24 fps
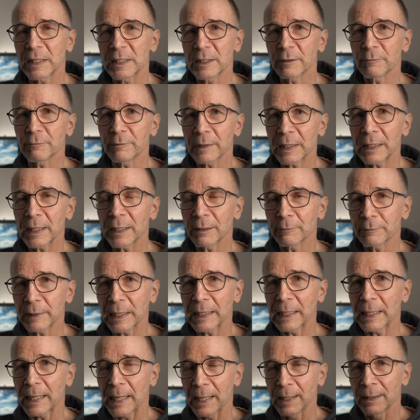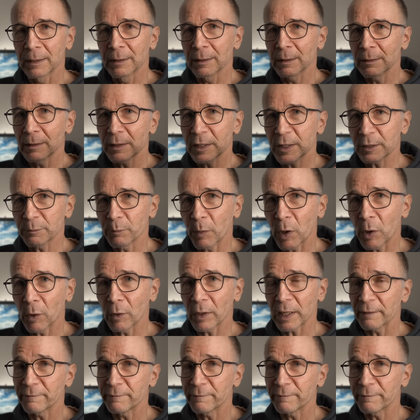is really, really small.